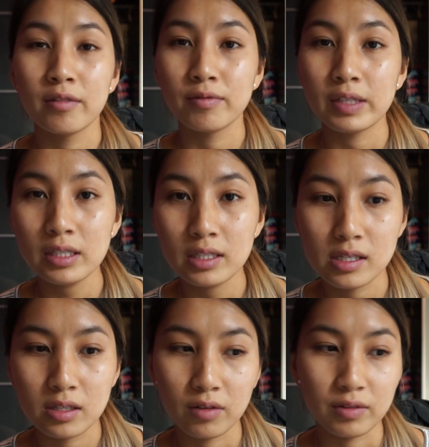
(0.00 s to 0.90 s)

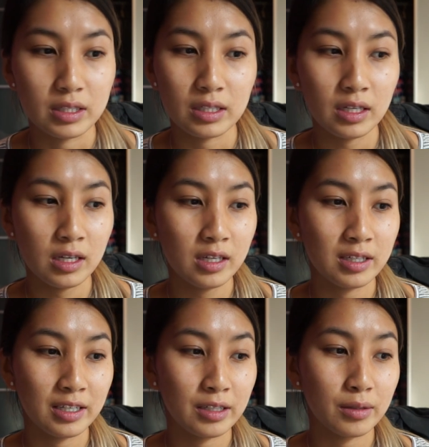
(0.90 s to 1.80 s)
Vince, obviously,
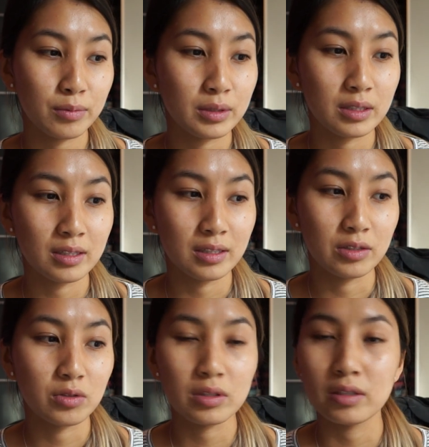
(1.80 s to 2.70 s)
he was
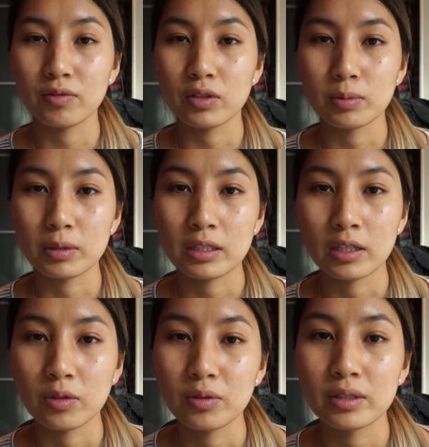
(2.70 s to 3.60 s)
literally the first person I
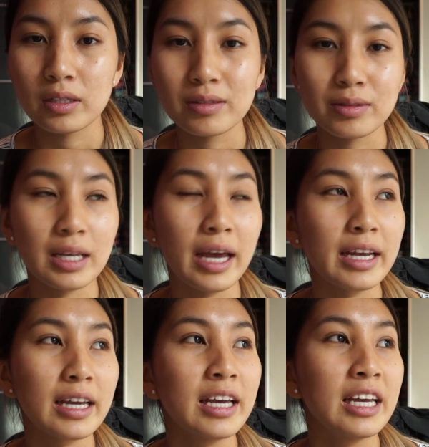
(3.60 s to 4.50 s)
called. I was
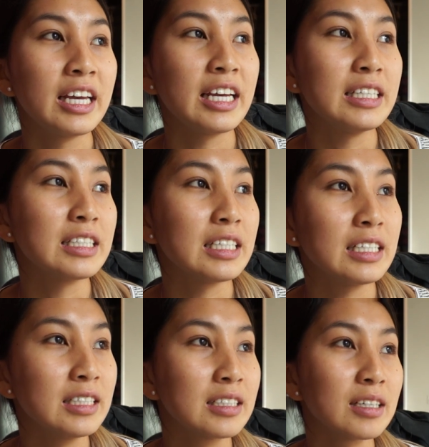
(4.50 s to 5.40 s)
like in
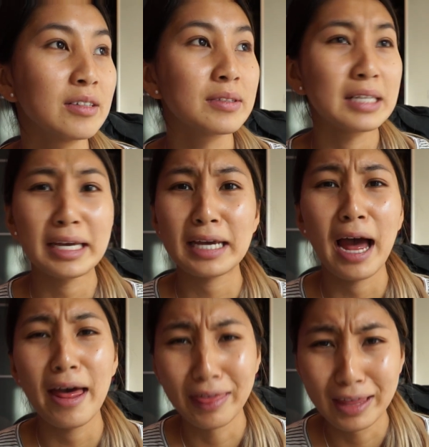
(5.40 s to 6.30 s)
tears. I was like,
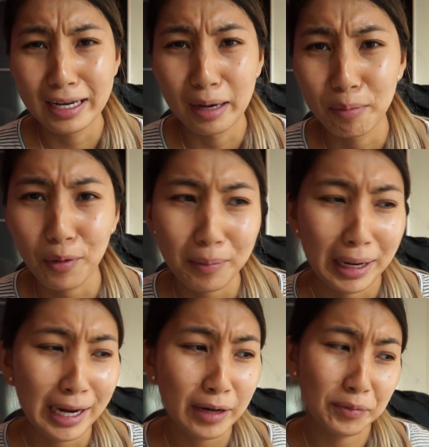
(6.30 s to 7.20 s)
I think I broke my
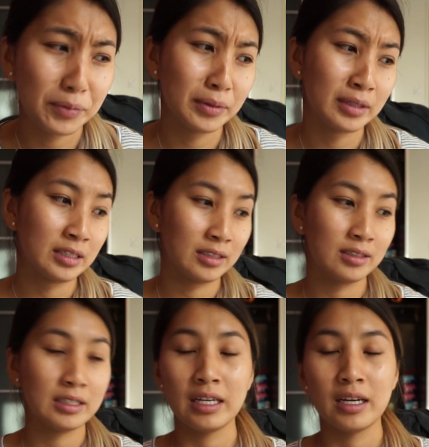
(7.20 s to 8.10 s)
ankle,
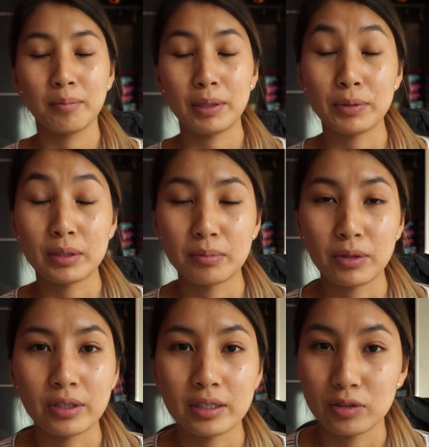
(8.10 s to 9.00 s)
but it wasn't
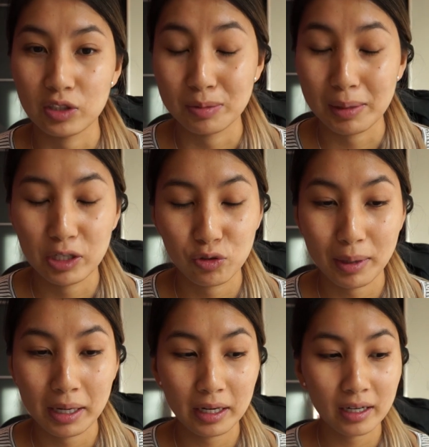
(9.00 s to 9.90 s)
broken, I was just being
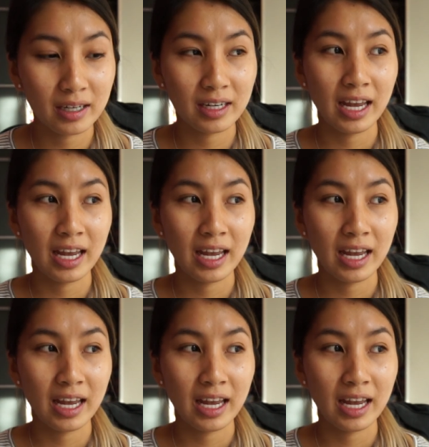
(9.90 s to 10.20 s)
dramatic.